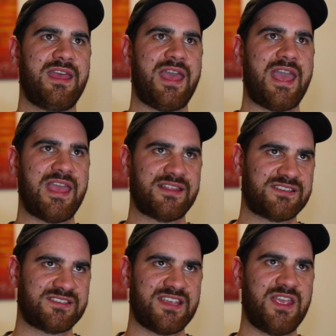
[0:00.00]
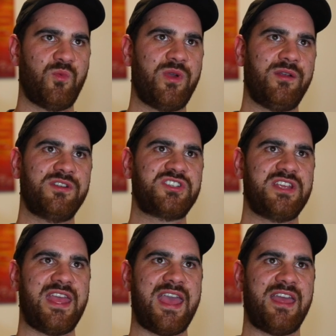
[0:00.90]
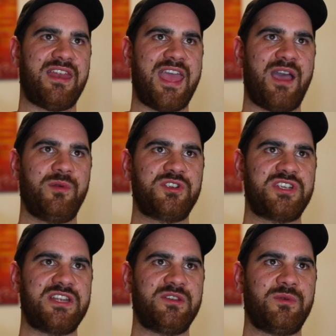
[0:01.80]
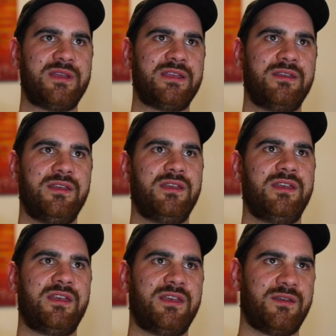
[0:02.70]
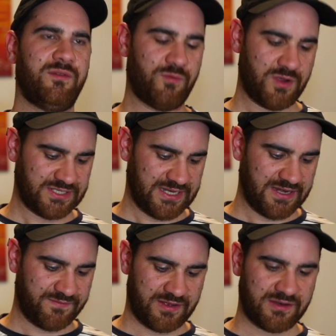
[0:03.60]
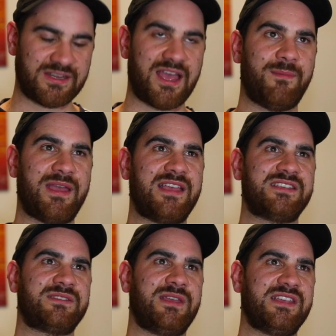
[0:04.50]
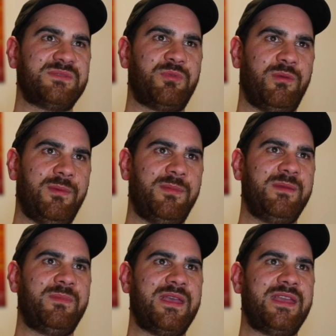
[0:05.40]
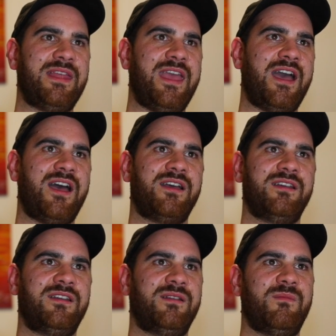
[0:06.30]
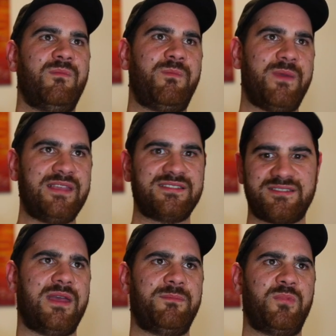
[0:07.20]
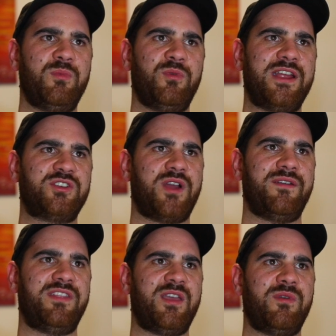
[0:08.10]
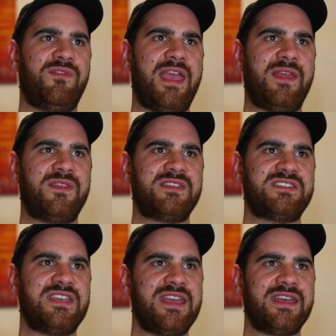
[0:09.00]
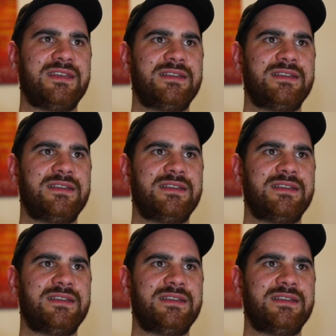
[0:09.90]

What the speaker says: and see where is she at, how is she doing. Rosalina Volendam has probably been our best boomerang driver that we've had this year.